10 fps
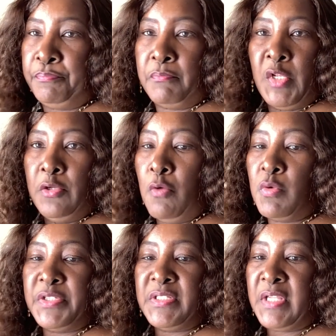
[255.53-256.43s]
you don't
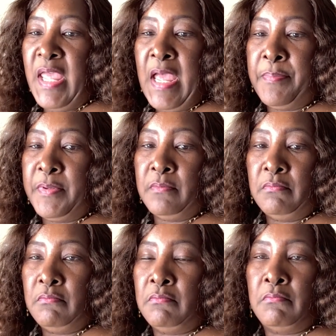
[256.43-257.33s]
want this to happen
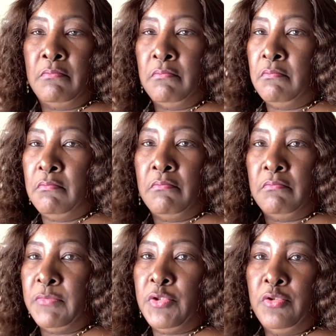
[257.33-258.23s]
to